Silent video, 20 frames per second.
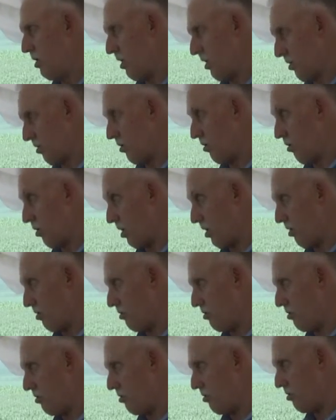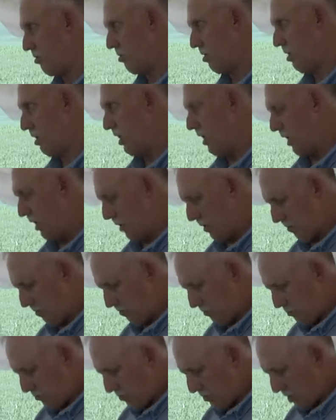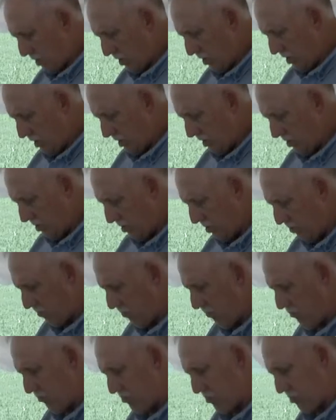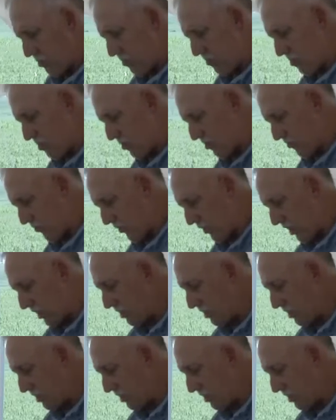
and the crowns. And just for